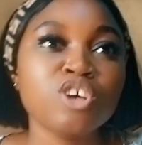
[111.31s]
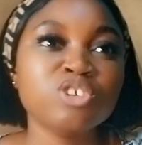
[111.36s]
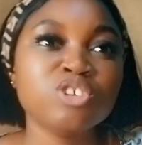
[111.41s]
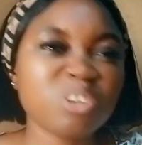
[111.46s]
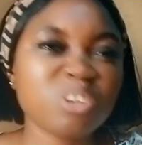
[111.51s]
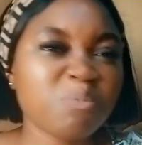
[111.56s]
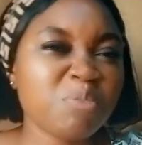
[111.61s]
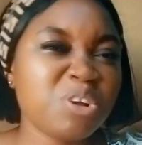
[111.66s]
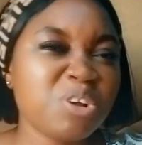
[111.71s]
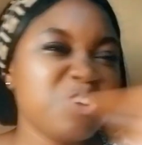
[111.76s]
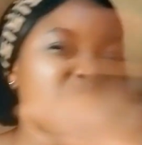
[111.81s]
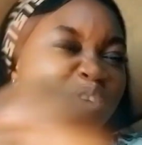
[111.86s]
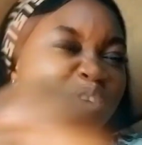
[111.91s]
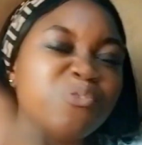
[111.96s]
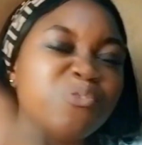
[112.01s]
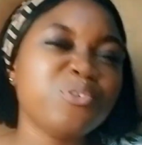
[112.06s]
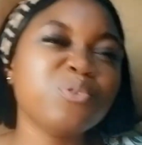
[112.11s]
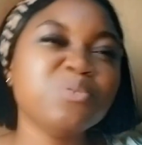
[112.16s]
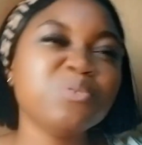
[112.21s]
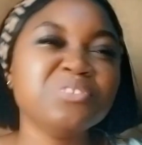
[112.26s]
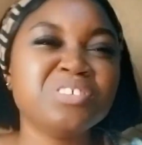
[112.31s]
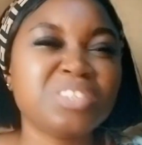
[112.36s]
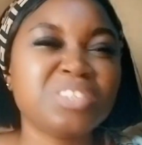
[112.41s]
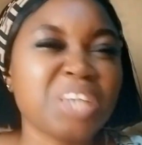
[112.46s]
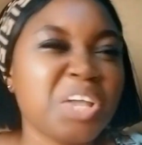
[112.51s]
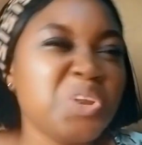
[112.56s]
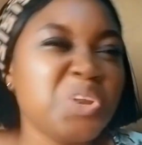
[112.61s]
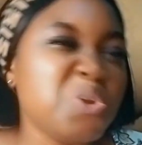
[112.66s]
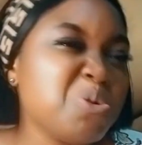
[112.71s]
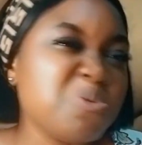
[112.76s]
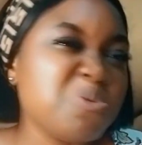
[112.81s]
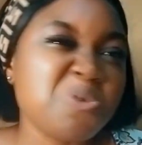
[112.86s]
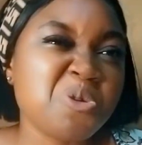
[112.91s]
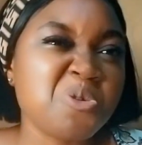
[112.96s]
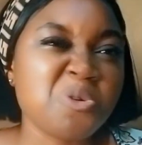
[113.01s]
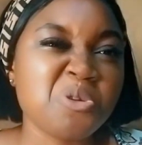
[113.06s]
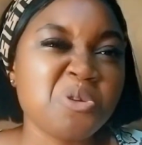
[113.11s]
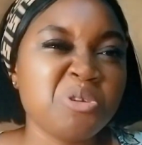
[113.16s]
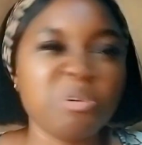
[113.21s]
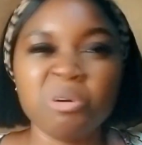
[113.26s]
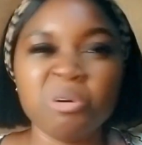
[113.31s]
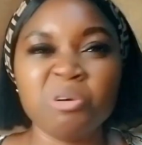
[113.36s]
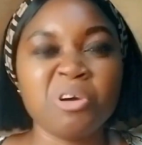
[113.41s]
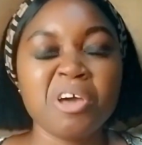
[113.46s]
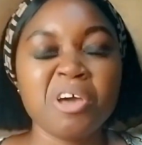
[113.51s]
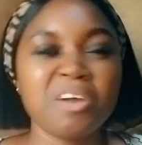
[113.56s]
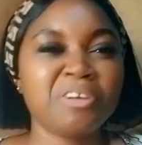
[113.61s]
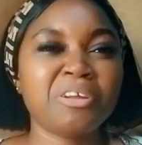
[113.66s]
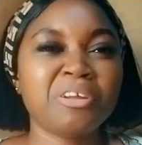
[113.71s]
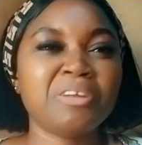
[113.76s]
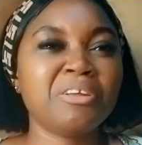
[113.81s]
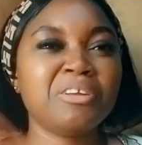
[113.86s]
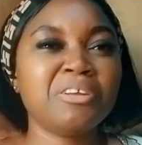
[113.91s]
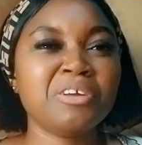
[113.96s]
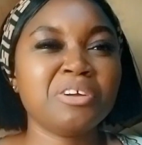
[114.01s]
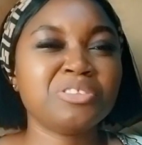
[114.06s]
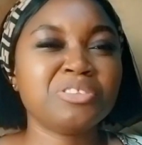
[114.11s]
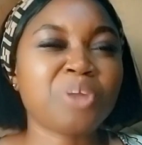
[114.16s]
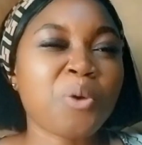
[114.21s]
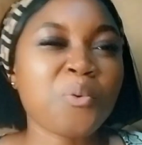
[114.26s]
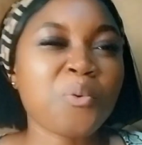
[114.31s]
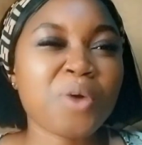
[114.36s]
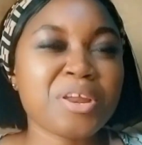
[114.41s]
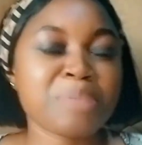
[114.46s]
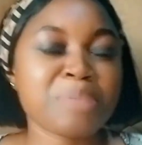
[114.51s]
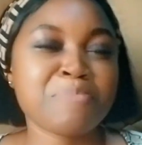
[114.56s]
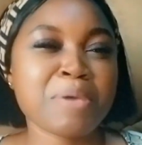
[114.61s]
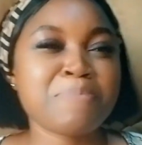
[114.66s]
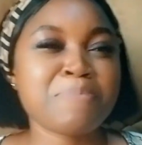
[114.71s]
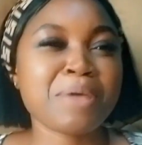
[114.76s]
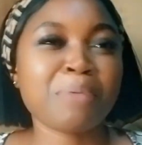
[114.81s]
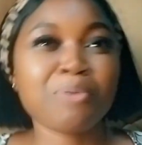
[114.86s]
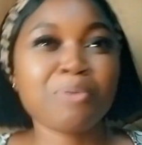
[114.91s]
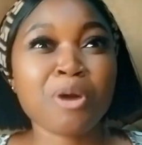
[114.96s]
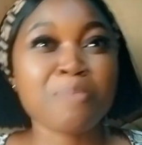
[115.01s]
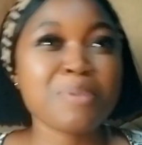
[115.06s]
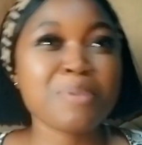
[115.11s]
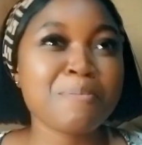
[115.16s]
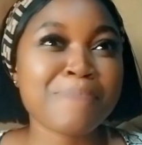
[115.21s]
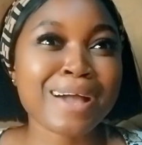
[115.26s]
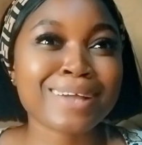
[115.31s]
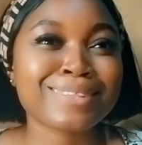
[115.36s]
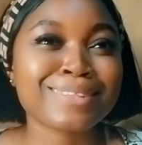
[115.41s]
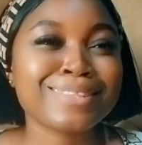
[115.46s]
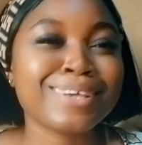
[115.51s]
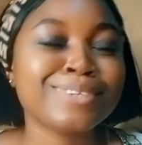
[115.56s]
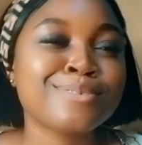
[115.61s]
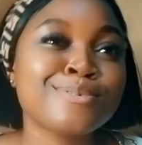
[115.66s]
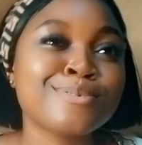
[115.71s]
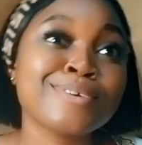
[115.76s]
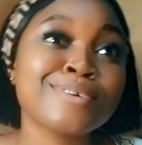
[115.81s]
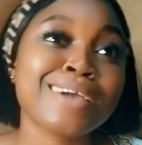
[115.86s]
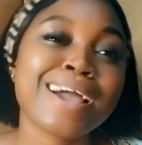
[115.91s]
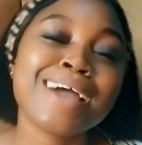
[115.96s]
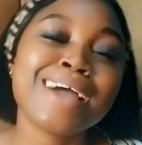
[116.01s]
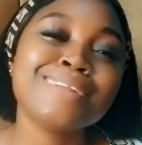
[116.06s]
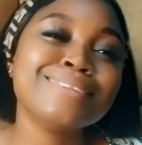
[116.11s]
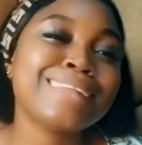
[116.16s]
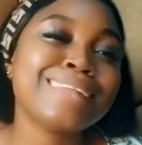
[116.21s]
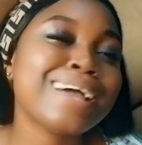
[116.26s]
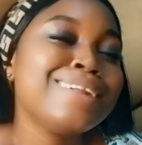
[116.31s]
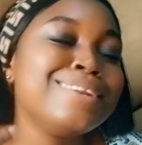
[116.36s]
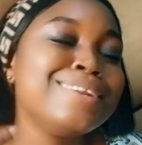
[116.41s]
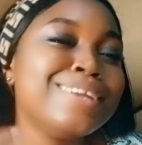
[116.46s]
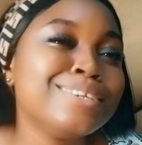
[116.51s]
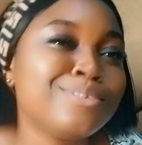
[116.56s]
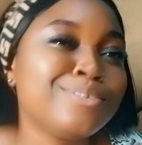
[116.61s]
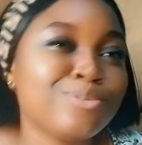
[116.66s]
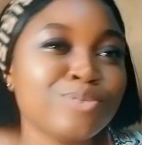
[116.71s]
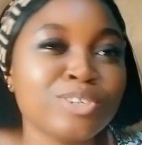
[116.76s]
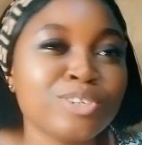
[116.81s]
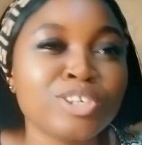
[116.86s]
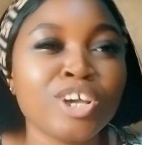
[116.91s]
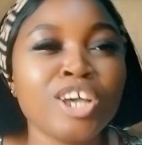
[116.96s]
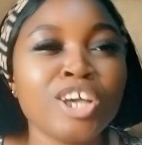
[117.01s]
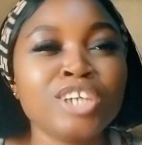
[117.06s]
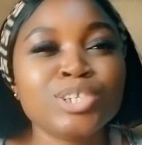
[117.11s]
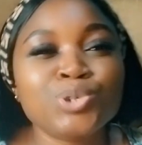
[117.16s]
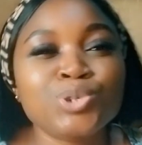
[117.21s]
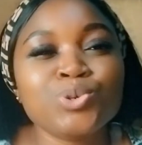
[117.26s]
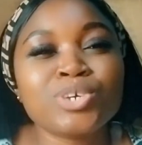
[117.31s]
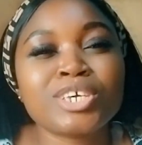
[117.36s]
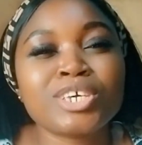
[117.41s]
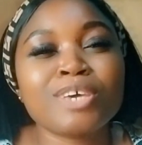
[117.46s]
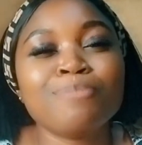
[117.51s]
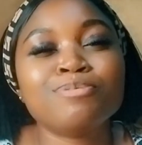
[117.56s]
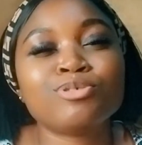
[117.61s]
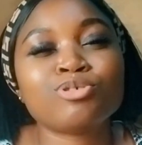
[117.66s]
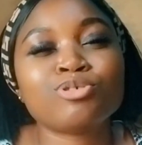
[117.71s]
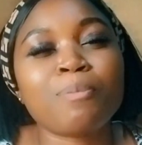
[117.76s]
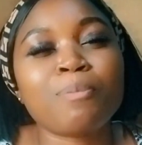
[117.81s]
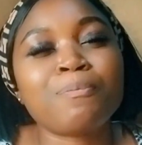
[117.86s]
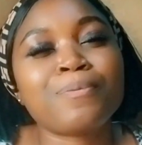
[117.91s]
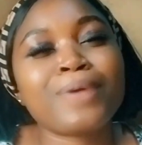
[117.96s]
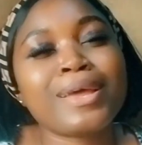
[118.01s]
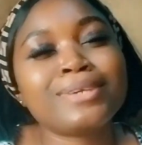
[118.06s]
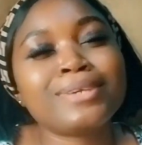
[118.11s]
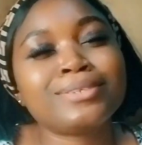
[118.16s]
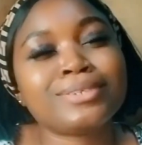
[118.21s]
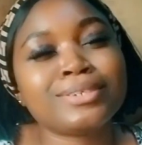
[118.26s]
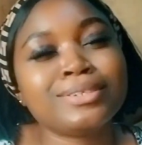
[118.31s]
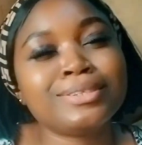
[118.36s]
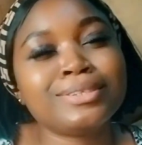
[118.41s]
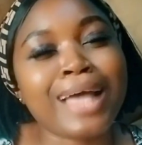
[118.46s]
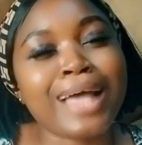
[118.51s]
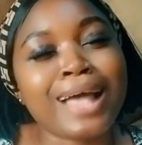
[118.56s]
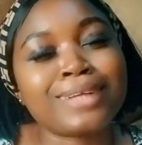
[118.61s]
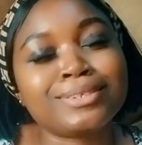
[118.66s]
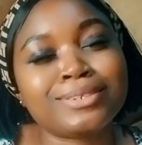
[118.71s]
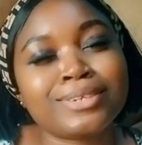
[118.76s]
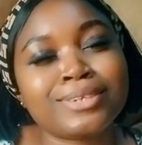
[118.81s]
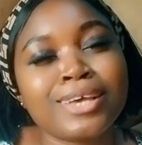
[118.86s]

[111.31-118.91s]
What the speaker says: So many of you will say no, don't worry baby, I'm coming back next week. And then next week she'll keep suppressing that,